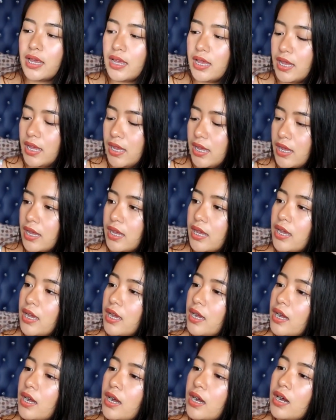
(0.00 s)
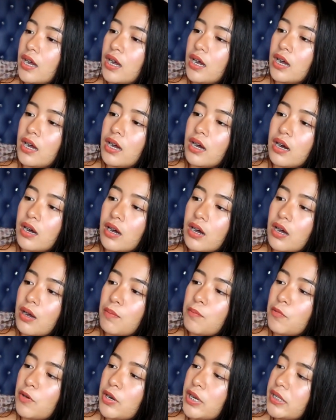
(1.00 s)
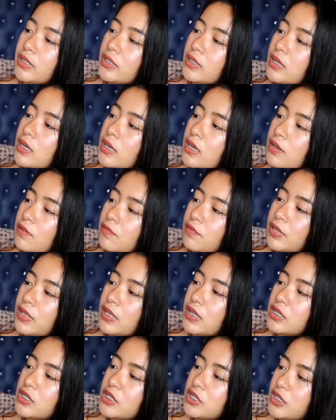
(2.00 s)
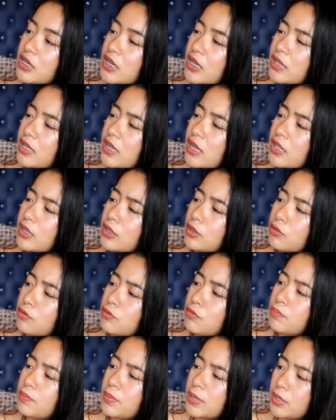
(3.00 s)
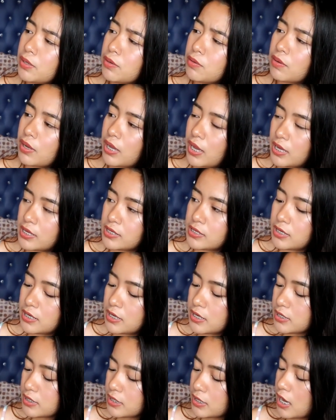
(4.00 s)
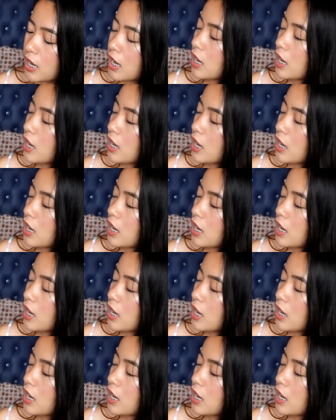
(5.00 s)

a one fitted sheet and two pillowcases.